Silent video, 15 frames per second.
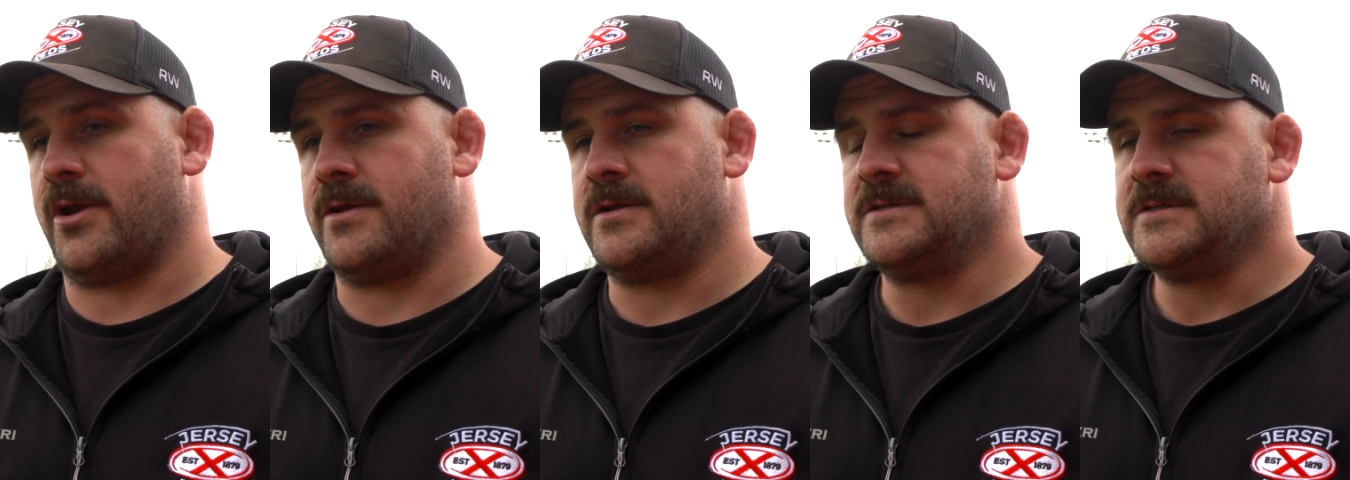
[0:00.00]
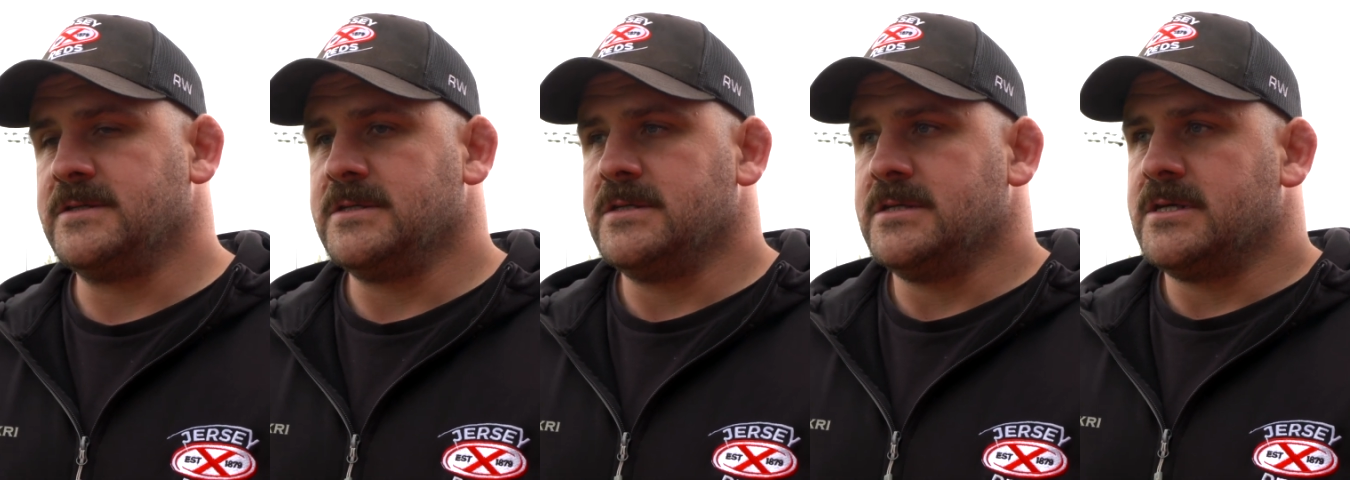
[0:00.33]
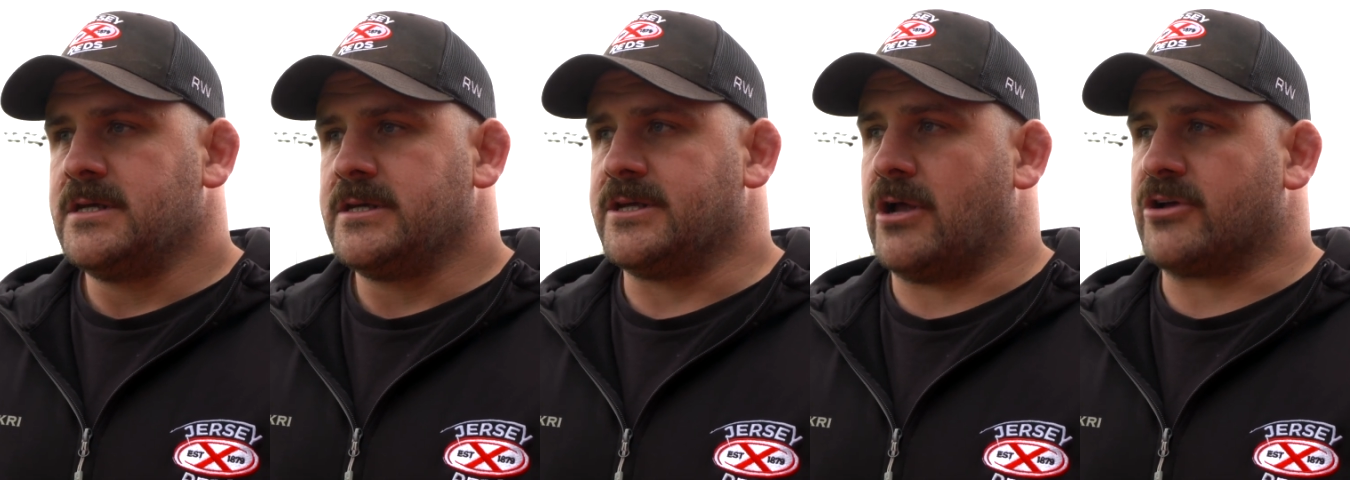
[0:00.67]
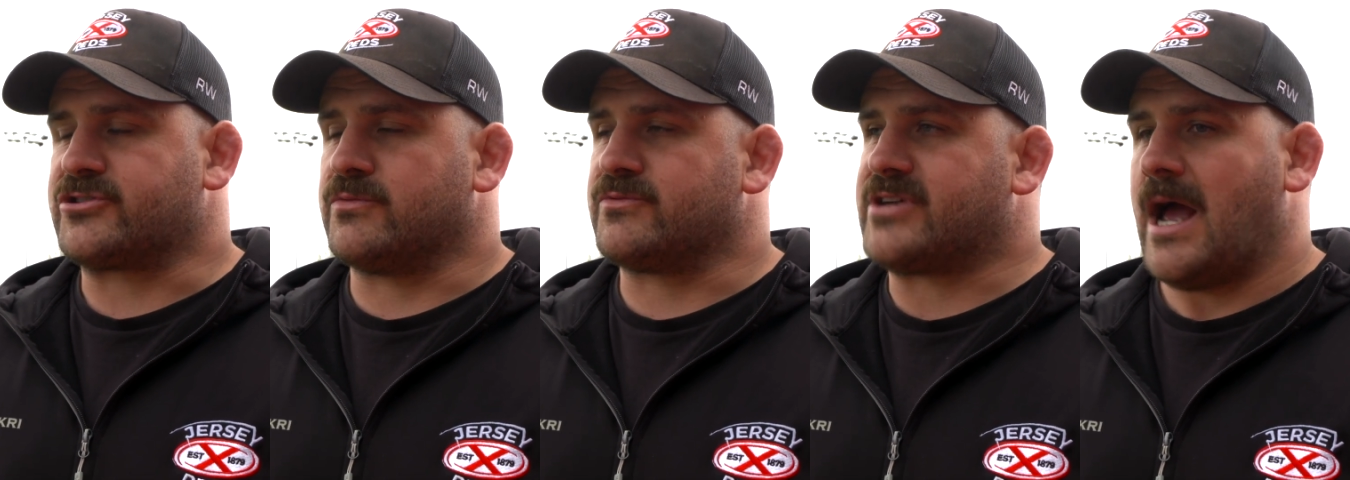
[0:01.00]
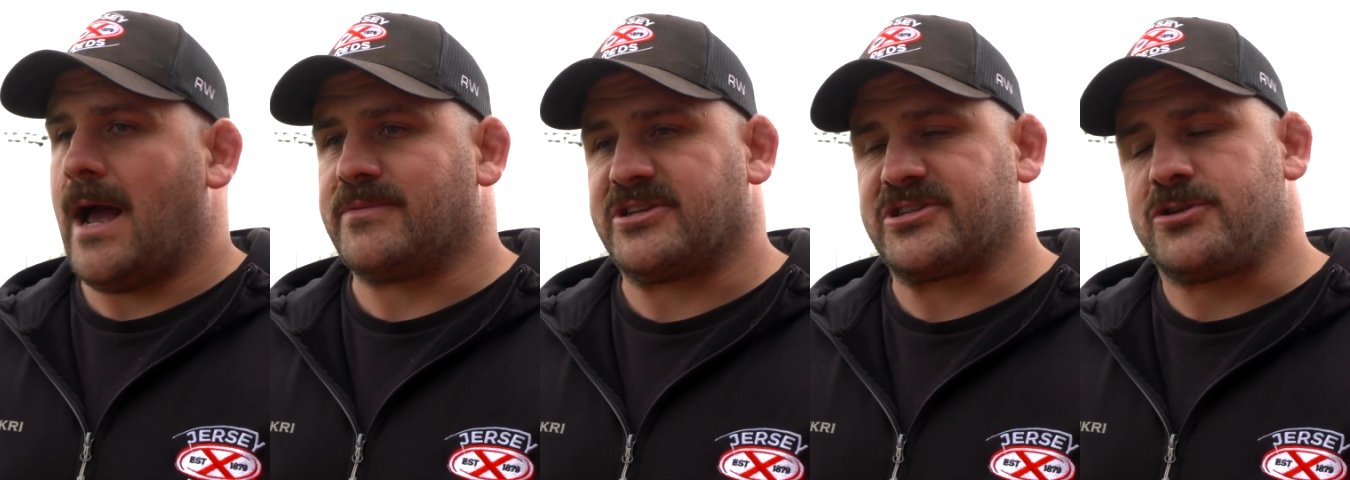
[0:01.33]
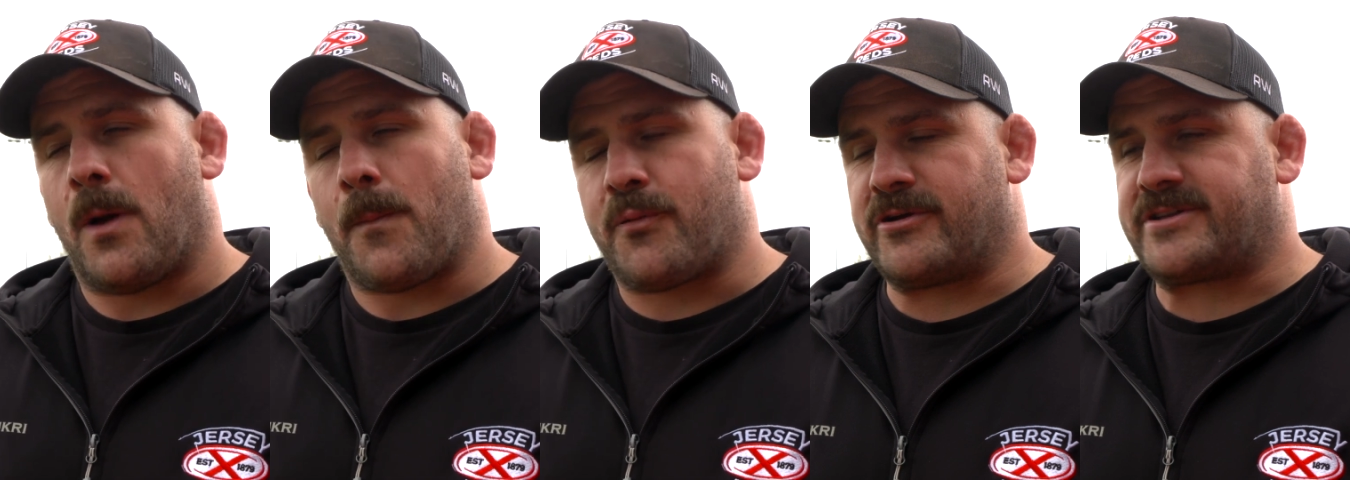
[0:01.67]
And, you know, sometimes it's
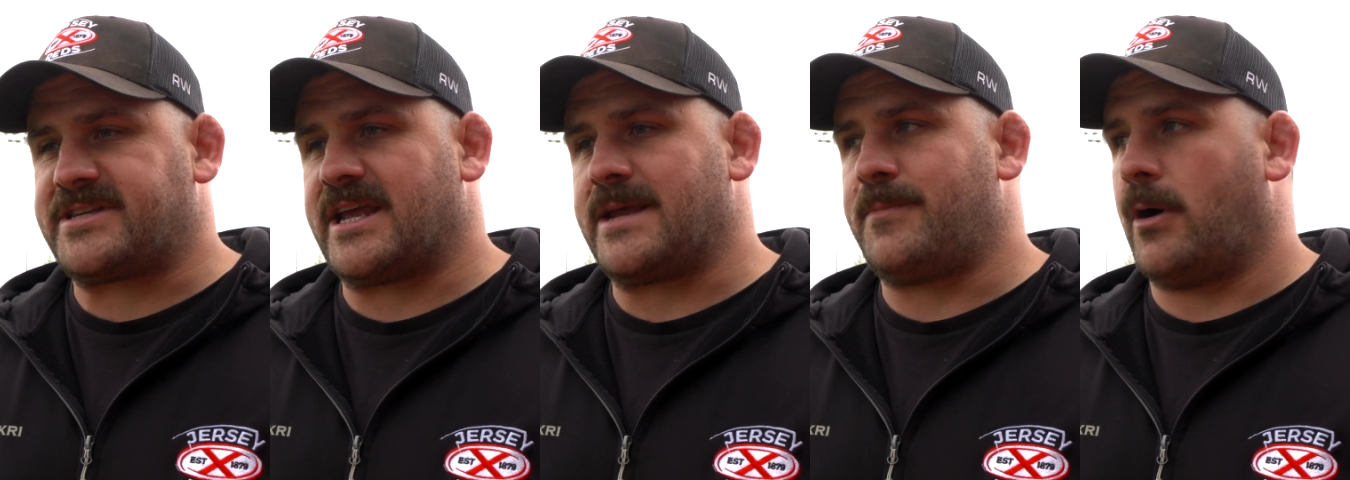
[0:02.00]
not pretty,